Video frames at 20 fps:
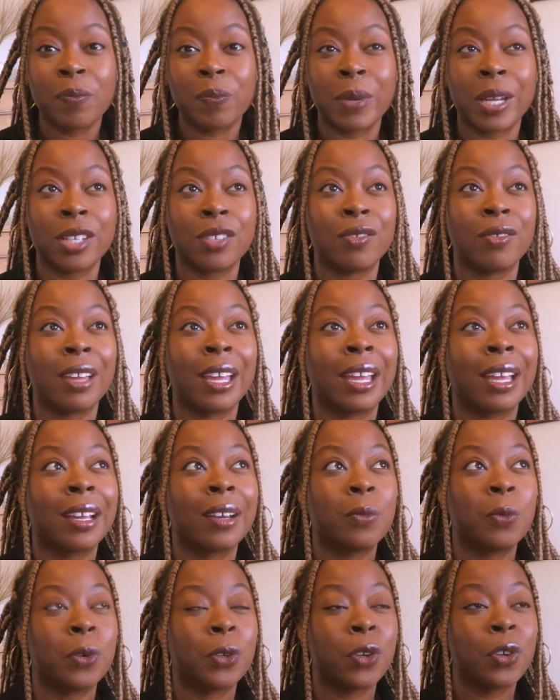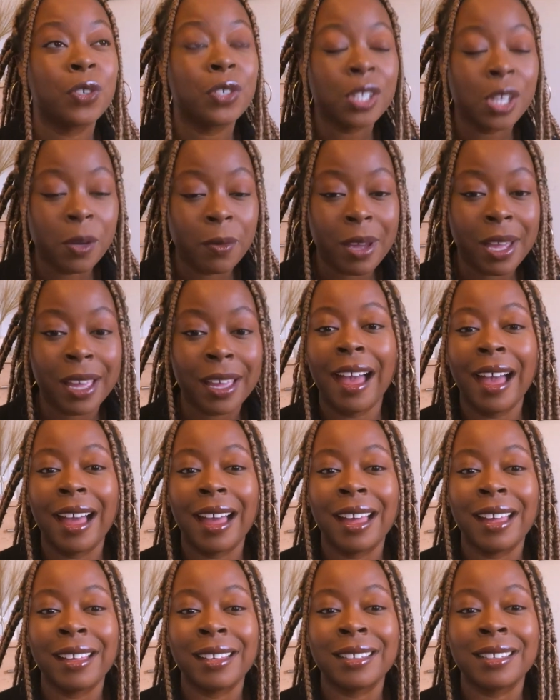bettering what you're doing,
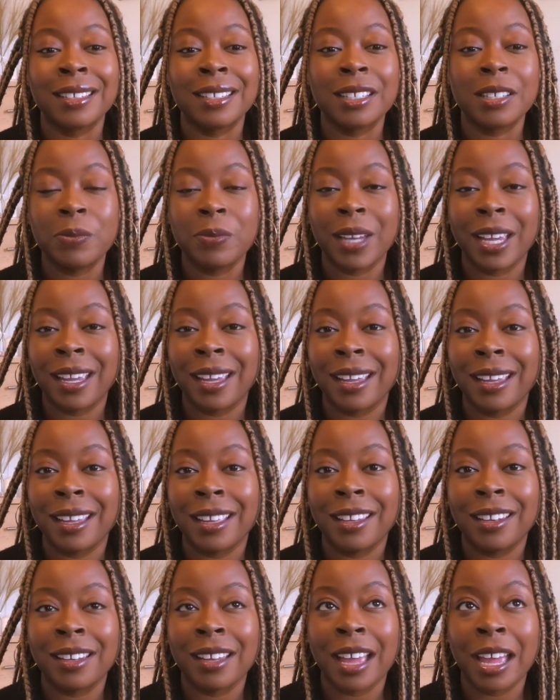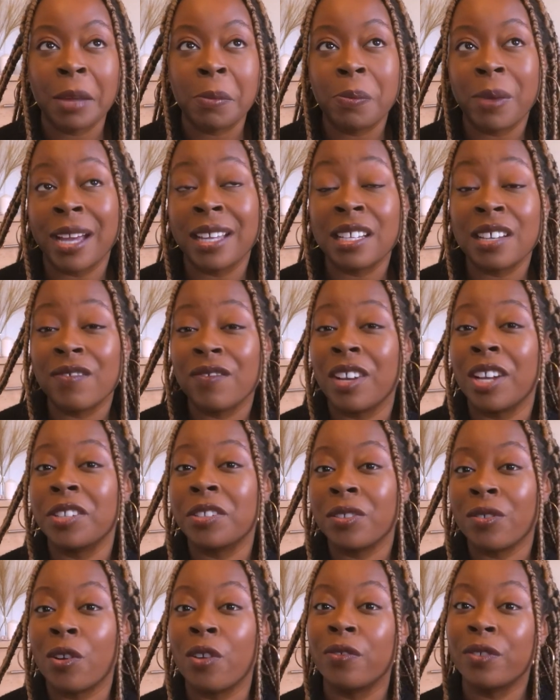and being a better
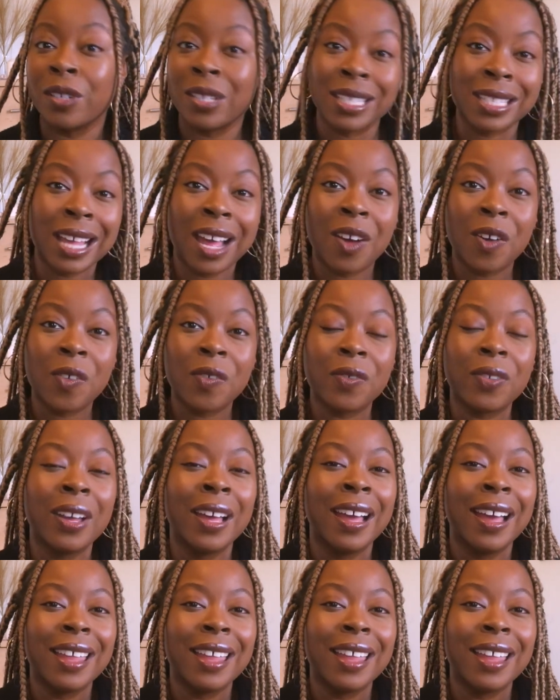version of yourself,